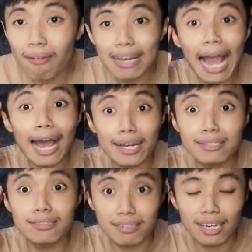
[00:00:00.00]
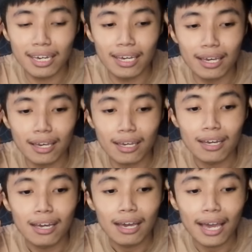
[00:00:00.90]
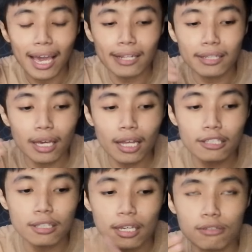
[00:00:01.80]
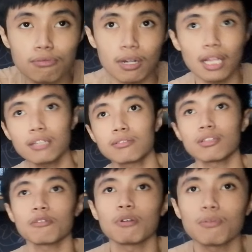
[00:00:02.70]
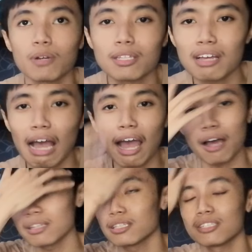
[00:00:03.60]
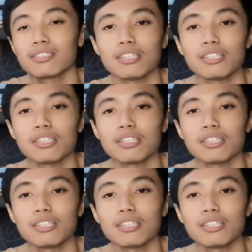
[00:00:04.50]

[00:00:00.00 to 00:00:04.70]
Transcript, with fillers: so catchy. And it is really suitable with how the